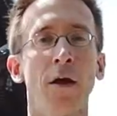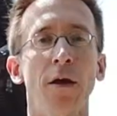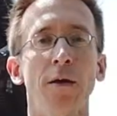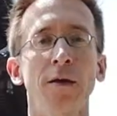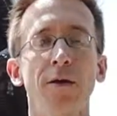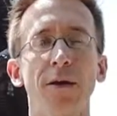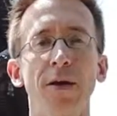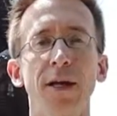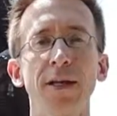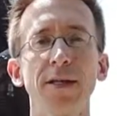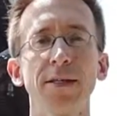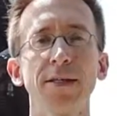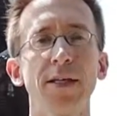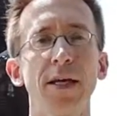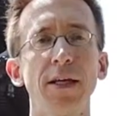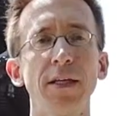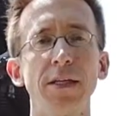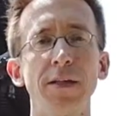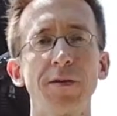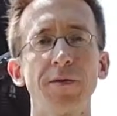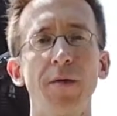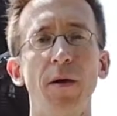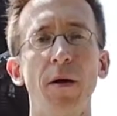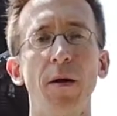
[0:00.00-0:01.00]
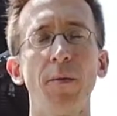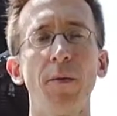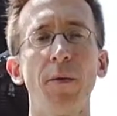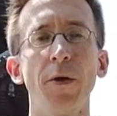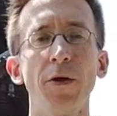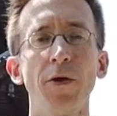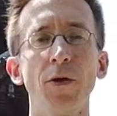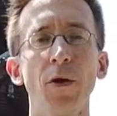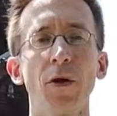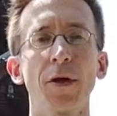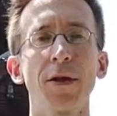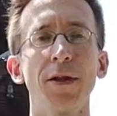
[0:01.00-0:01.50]
You'll get a sense from
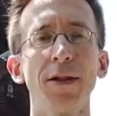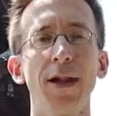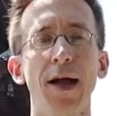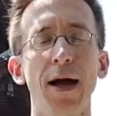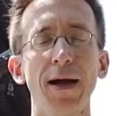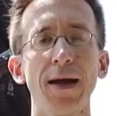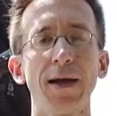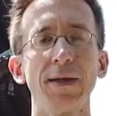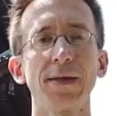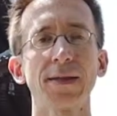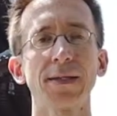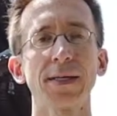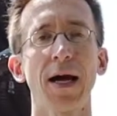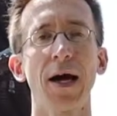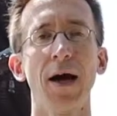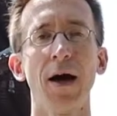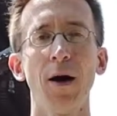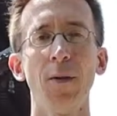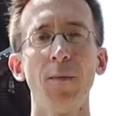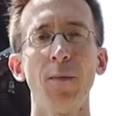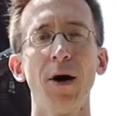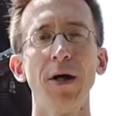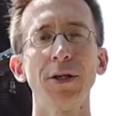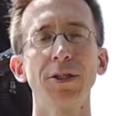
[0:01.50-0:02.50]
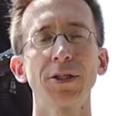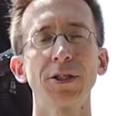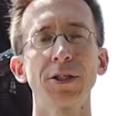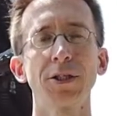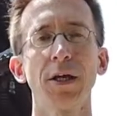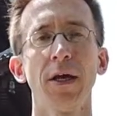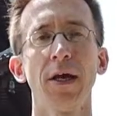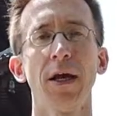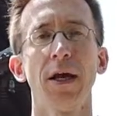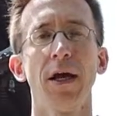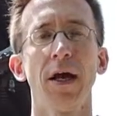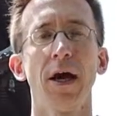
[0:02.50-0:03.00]
your clients how
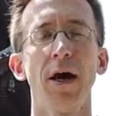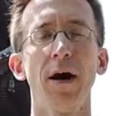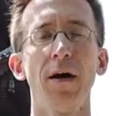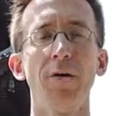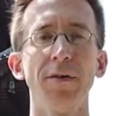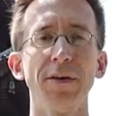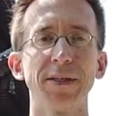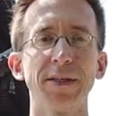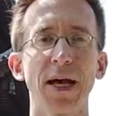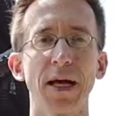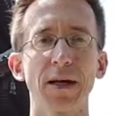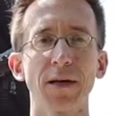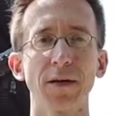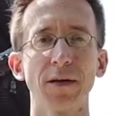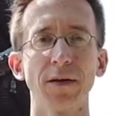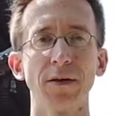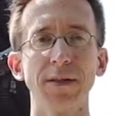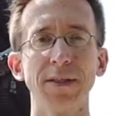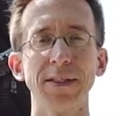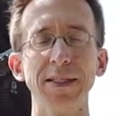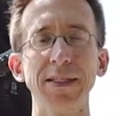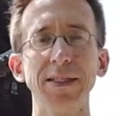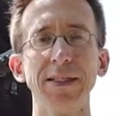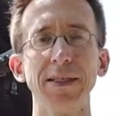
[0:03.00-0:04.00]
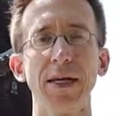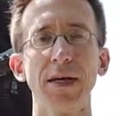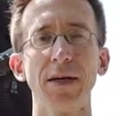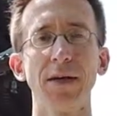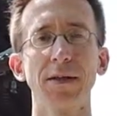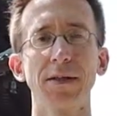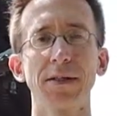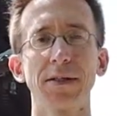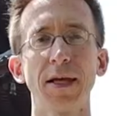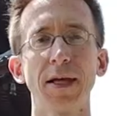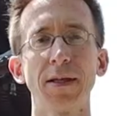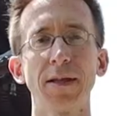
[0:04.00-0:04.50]
much of the technical
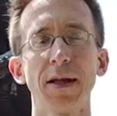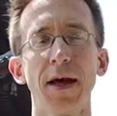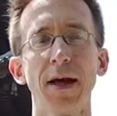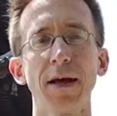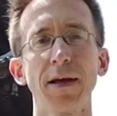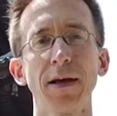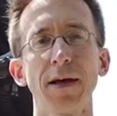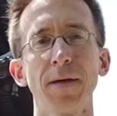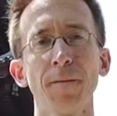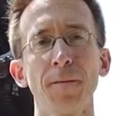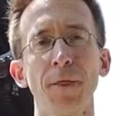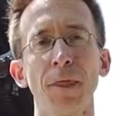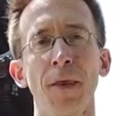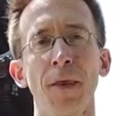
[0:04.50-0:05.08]
details they like.